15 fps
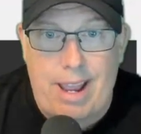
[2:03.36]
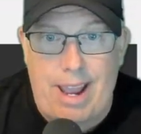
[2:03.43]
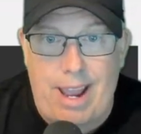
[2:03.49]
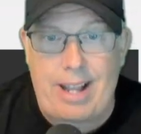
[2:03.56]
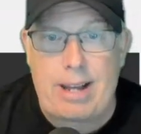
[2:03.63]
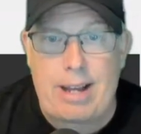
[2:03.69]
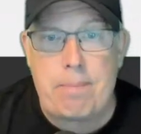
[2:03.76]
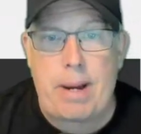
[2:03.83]

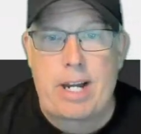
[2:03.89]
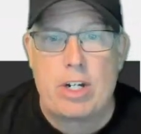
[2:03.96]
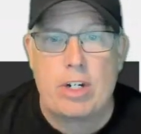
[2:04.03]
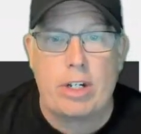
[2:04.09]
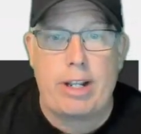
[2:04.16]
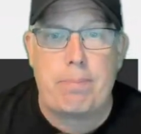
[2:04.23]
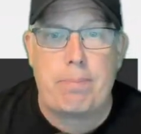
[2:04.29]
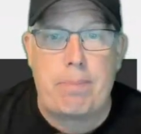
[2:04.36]
Any
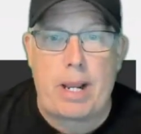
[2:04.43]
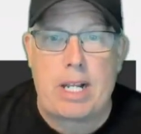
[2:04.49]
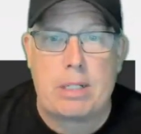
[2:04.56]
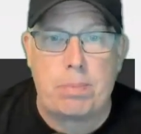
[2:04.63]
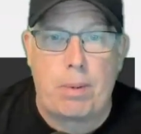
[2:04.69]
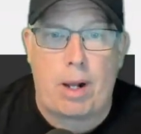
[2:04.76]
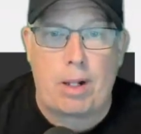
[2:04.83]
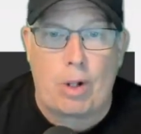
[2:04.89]
Major League
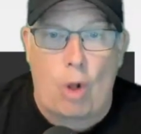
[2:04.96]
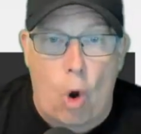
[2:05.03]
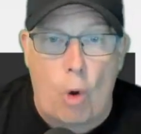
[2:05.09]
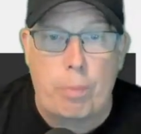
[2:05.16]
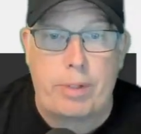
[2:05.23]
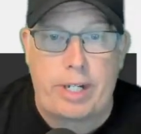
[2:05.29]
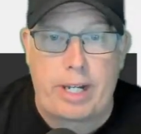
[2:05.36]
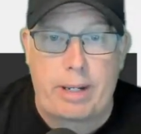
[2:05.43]
Baseball
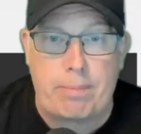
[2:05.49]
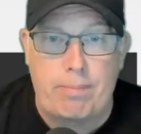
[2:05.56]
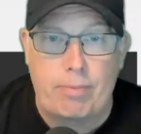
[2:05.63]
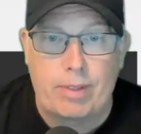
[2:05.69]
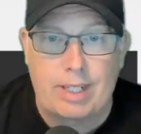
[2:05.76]
home team